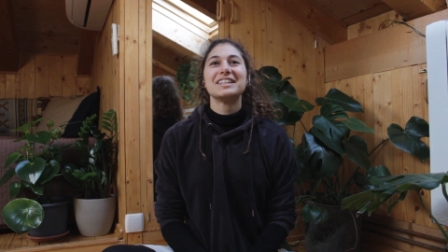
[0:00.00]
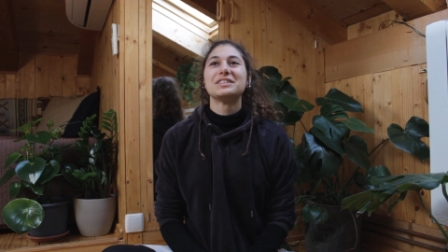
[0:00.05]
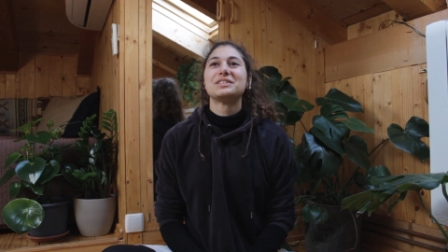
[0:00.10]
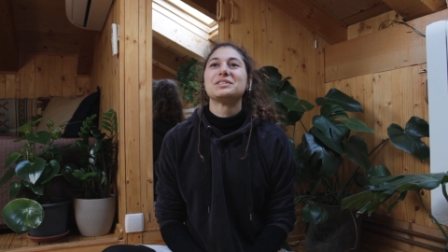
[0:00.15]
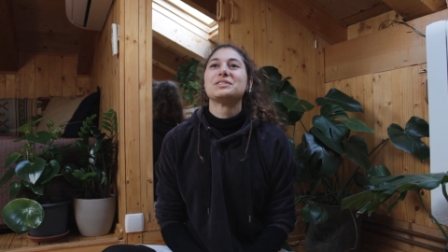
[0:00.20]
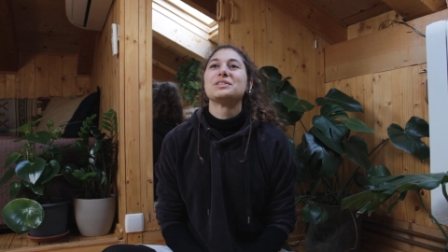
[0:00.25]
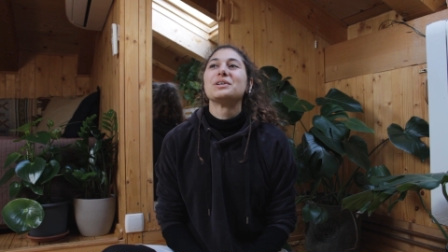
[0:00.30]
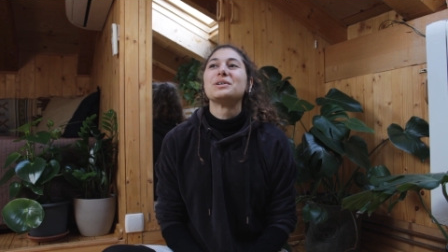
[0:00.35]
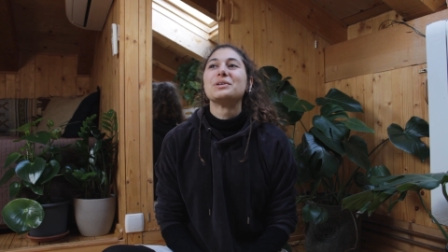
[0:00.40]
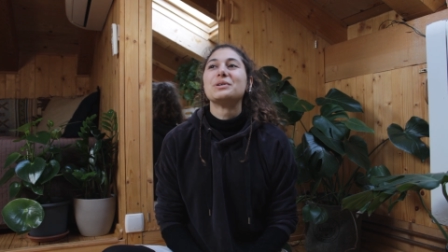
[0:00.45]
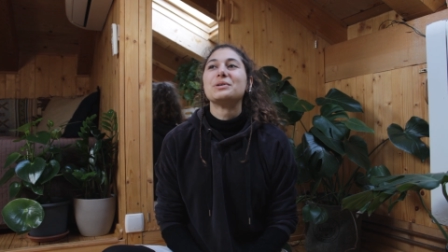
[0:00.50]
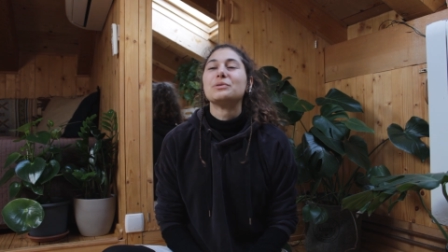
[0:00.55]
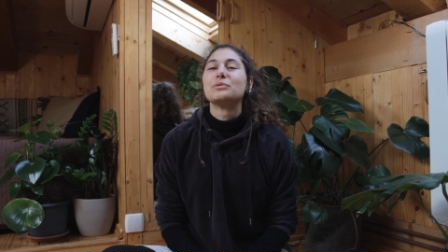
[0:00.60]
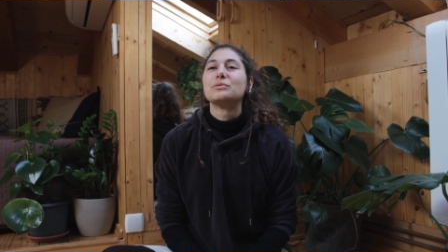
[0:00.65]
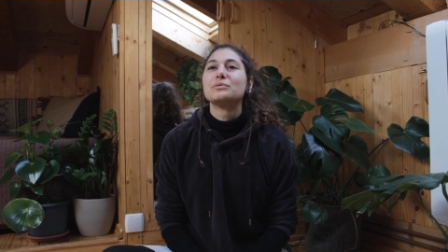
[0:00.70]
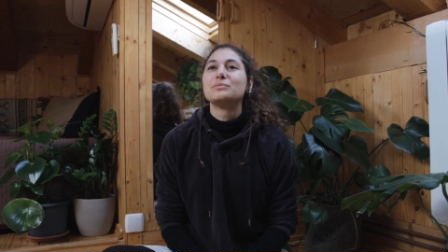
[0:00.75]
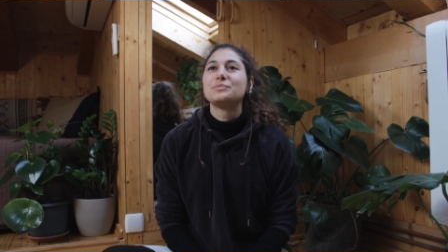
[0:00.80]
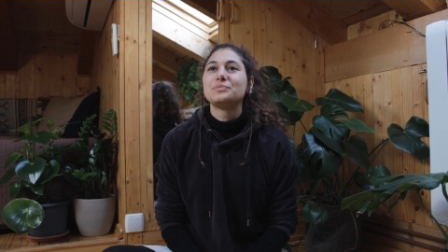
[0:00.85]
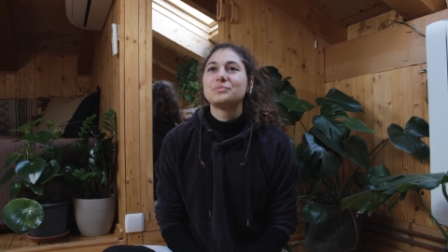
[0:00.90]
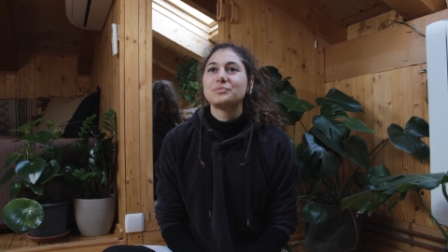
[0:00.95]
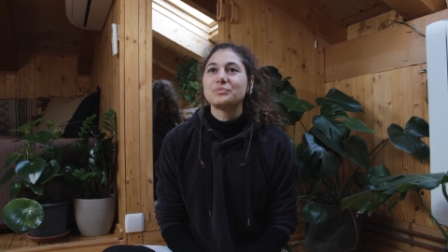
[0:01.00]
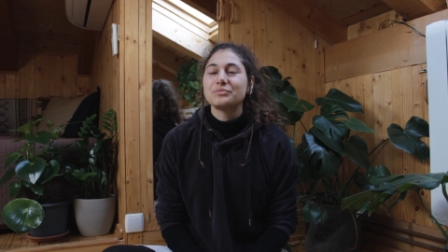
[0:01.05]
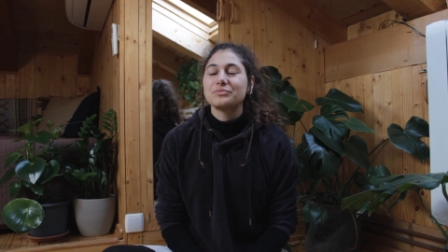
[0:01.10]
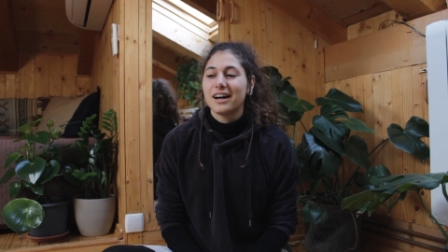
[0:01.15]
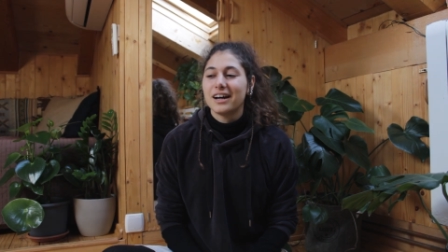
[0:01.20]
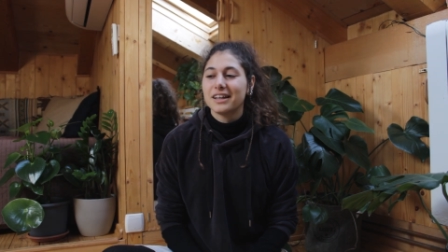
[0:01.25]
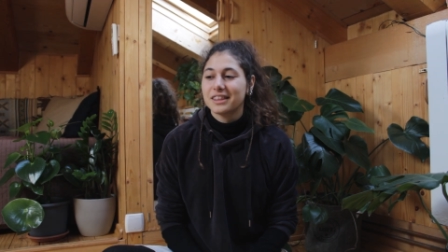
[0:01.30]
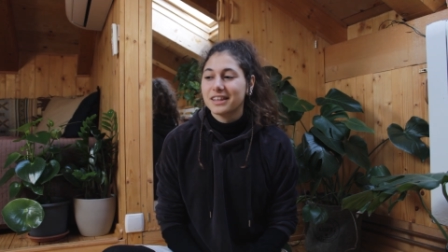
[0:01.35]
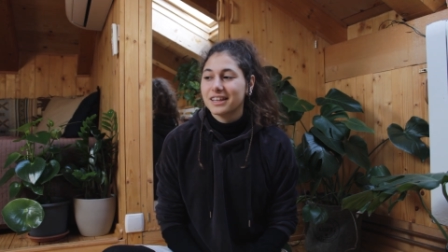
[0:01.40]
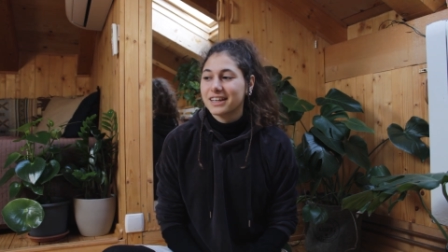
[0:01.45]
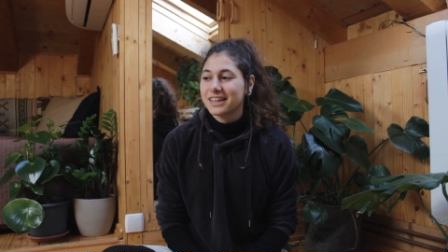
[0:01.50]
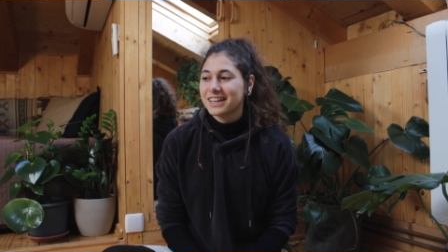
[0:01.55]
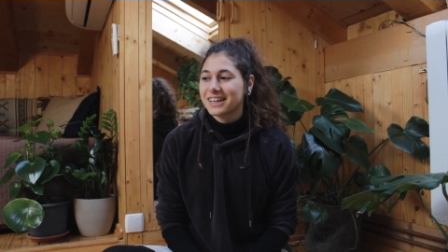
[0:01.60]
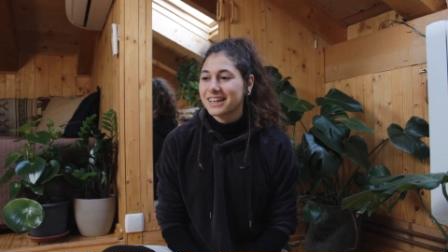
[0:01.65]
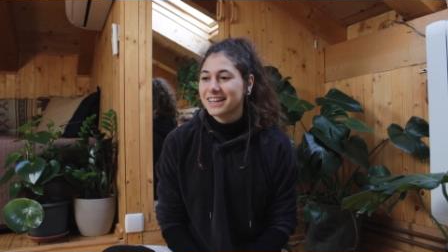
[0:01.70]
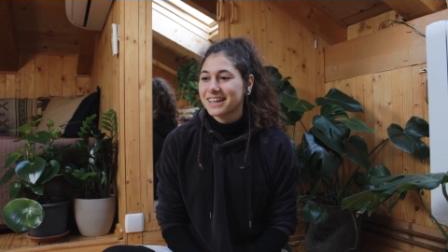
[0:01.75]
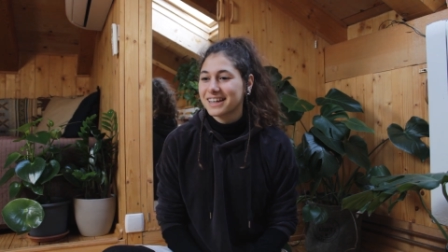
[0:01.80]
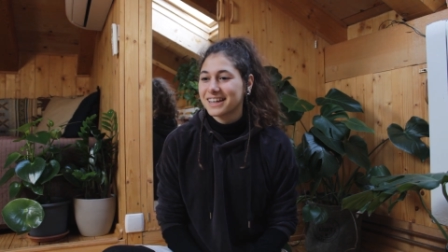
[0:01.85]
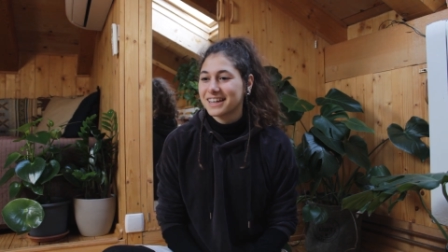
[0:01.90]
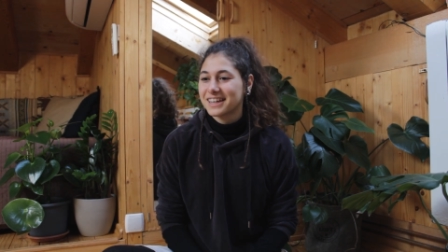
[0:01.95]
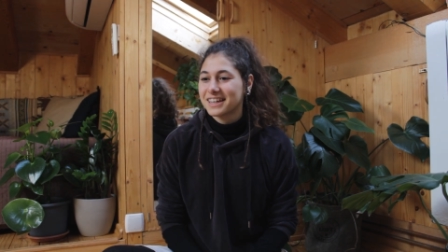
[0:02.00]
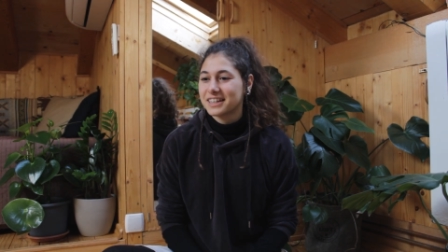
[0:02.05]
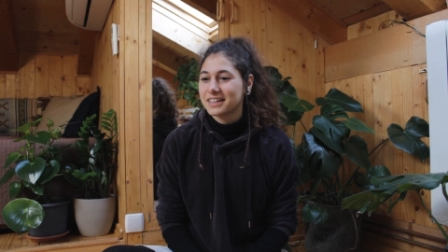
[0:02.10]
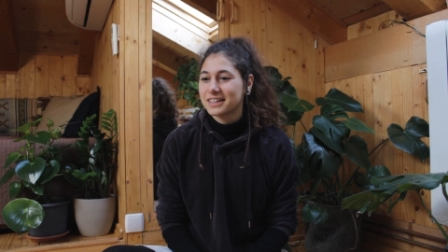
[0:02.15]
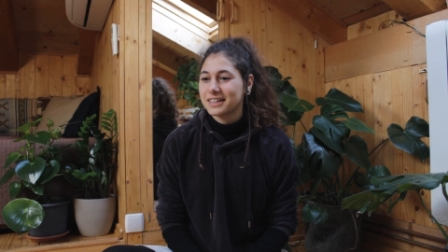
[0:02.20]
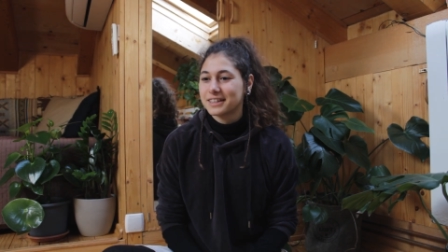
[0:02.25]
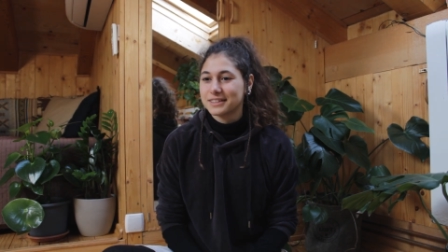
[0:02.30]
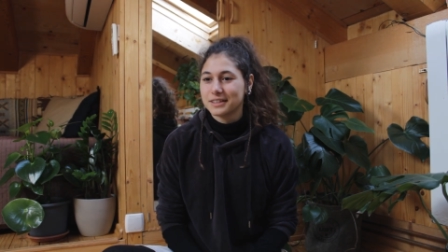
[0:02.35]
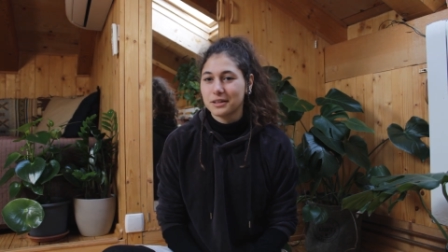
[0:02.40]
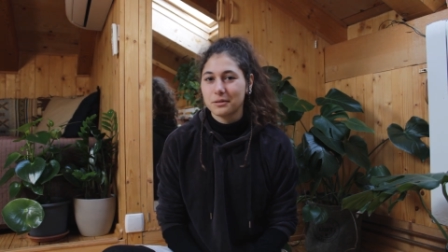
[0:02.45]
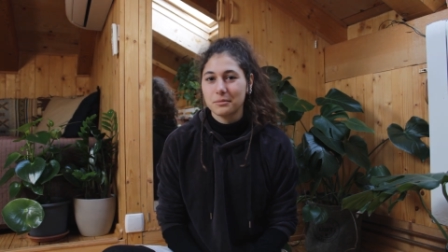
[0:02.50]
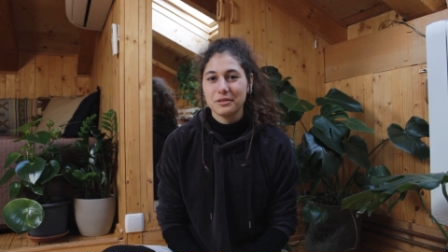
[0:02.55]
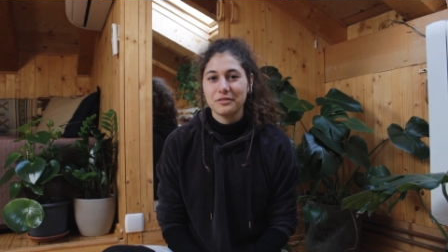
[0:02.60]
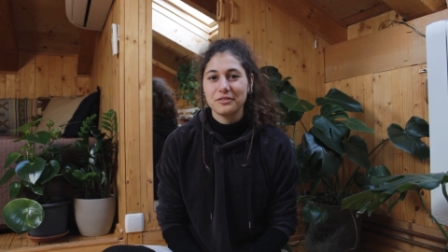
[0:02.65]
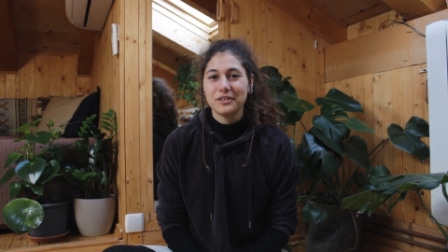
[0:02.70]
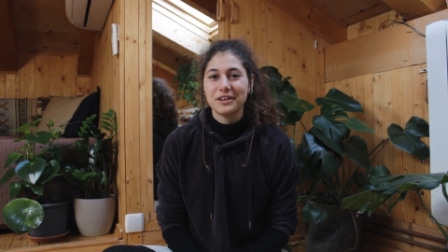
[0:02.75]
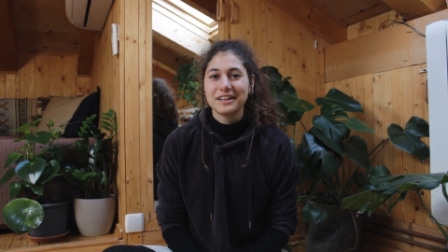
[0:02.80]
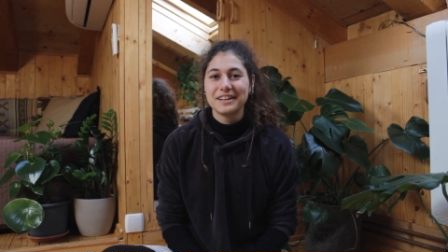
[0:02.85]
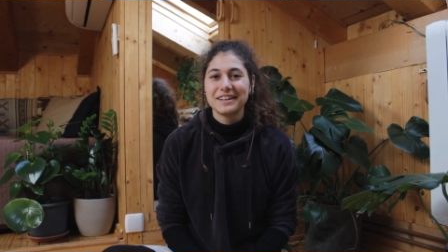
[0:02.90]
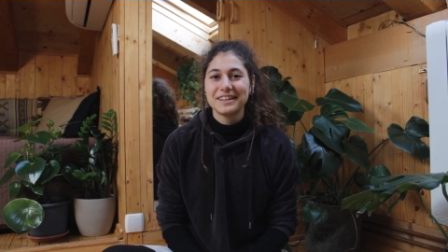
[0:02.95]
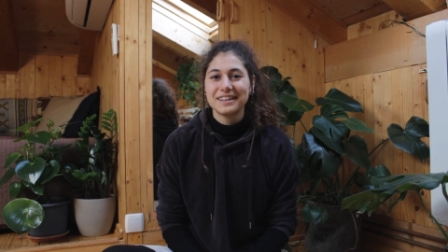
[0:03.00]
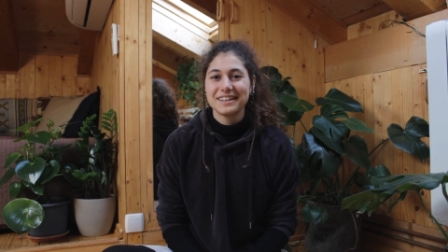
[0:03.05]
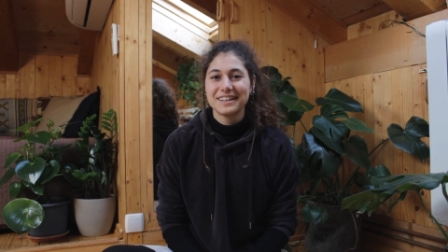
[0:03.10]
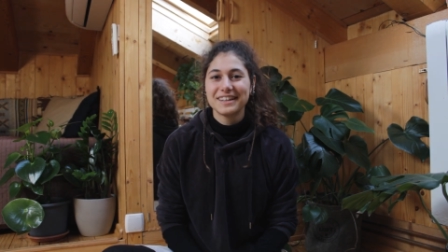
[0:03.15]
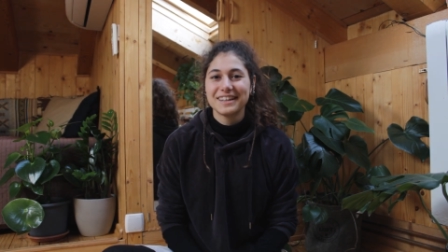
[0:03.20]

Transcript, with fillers: So, I think it's gonna be fun.